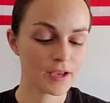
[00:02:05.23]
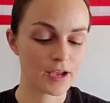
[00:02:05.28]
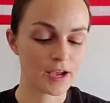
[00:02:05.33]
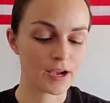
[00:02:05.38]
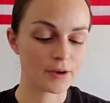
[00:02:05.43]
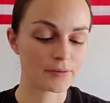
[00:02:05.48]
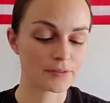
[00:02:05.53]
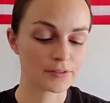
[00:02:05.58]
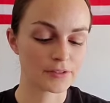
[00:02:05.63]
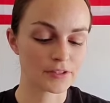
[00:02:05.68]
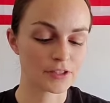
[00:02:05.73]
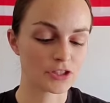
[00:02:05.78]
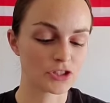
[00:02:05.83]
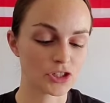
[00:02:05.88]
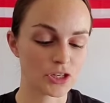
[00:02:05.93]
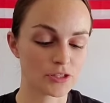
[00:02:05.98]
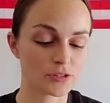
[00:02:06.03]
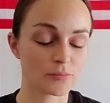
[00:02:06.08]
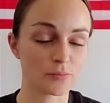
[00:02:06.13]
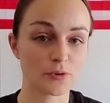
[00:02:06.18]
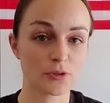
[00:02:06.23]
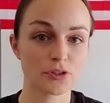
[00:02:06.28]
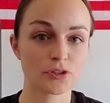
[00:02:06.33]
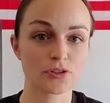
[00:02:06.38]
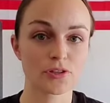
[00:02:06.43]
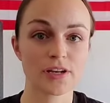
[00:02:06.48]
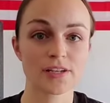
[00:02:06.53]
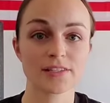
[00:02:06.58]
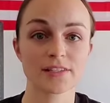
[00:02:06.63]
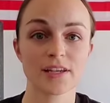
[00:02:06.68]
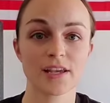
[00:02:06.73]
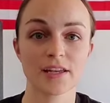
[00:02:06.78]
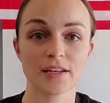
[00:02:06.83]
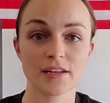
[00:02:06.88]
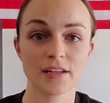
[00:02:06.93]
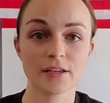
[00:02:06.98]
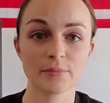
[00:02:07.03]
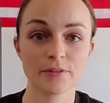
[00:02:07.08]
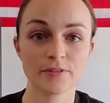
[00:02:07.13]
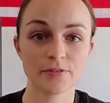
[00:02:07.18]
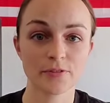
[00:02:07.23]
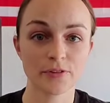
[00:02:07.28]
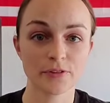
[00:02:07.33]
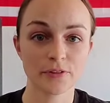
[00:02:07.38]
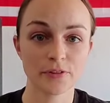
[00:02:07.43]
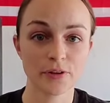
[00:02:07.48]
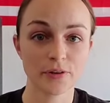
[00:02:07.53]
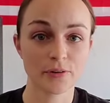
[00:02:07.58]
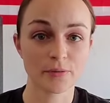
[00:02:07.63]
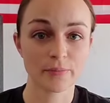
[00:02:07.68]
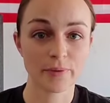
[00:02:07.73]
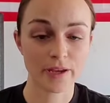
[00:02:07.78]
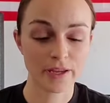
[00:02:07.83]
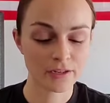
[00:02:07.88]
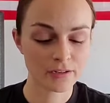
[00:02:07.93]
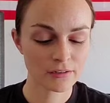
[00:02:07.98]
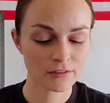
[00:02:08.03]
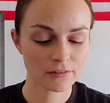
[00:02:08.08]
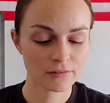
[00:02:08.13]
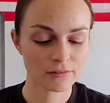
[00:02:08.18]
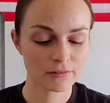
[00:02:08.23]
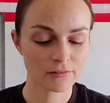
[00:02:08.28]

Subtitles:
I would suggest moisturizing at night before you go to bed.